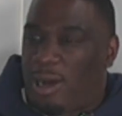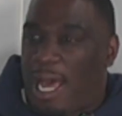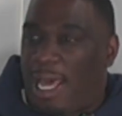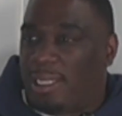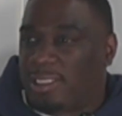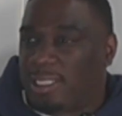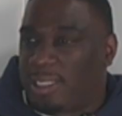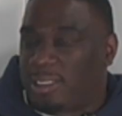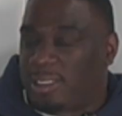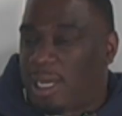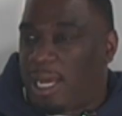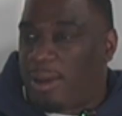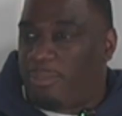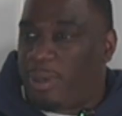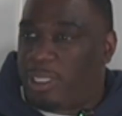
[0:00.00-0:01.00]
So I had to
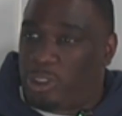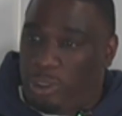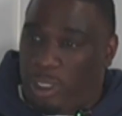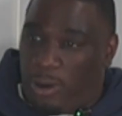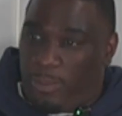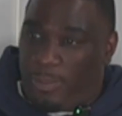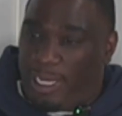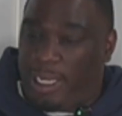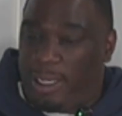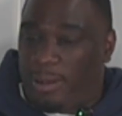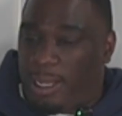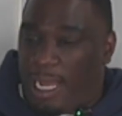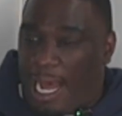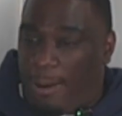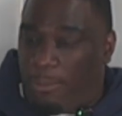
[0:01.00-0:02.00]
shut. But you know, but
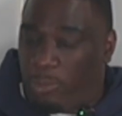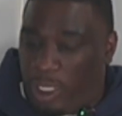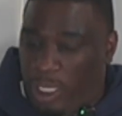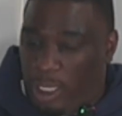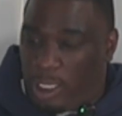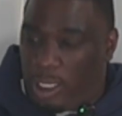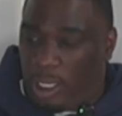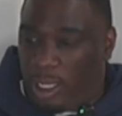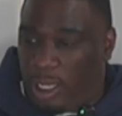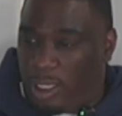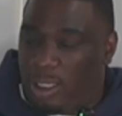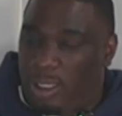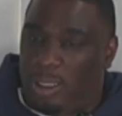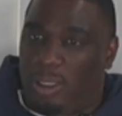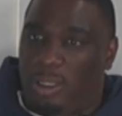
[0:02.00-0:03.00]
then I'm really
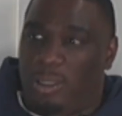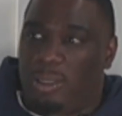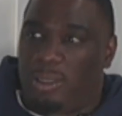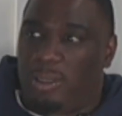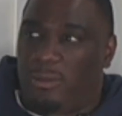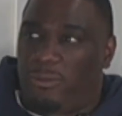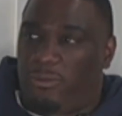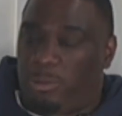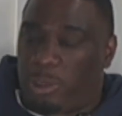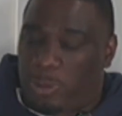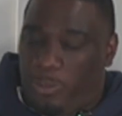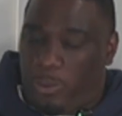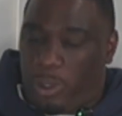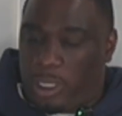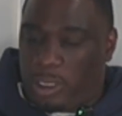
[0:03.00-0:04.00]
good from
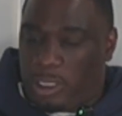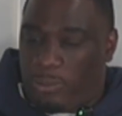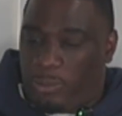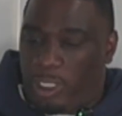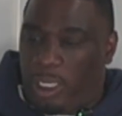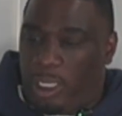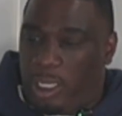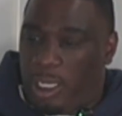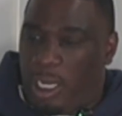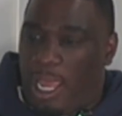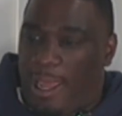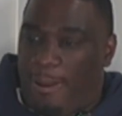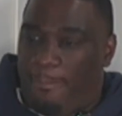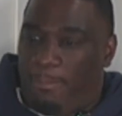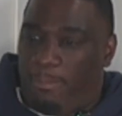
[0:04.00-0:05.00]
sports. I'm really good
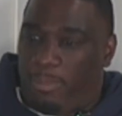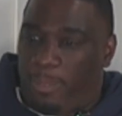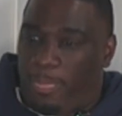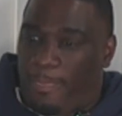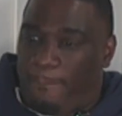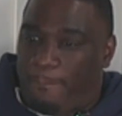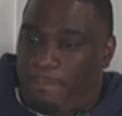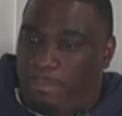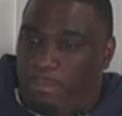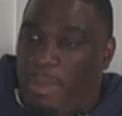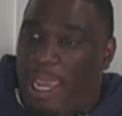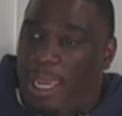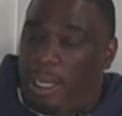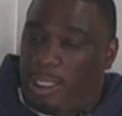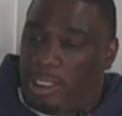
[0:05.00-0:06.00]
at
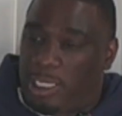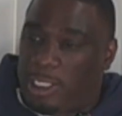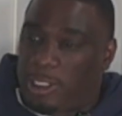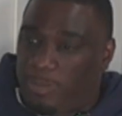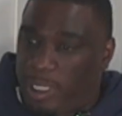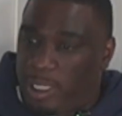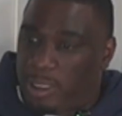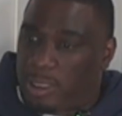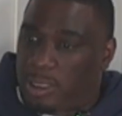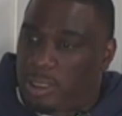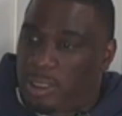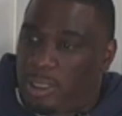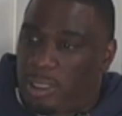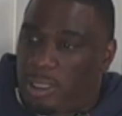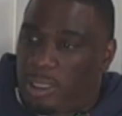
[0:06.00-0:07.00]
making
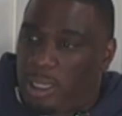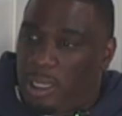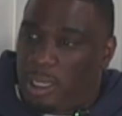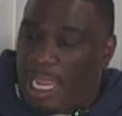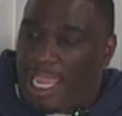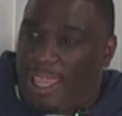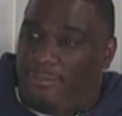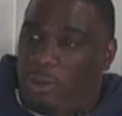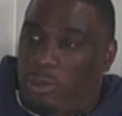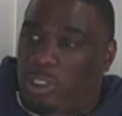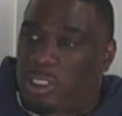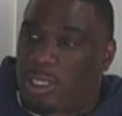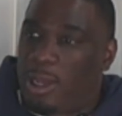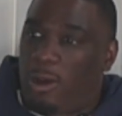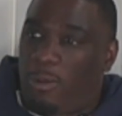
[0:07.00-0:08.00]
adjustments. Like if you
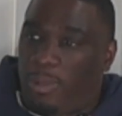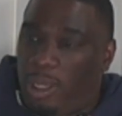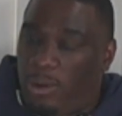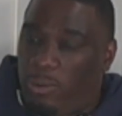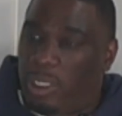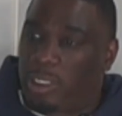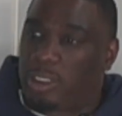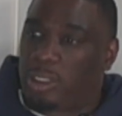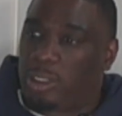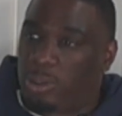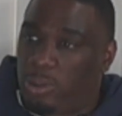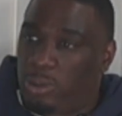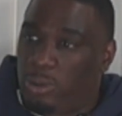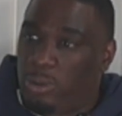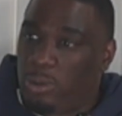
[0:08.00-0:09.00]
tell me what to
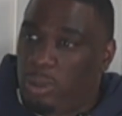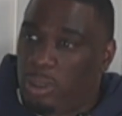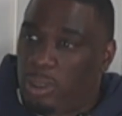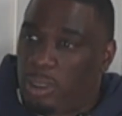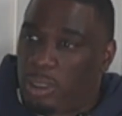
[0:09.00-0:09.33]
do,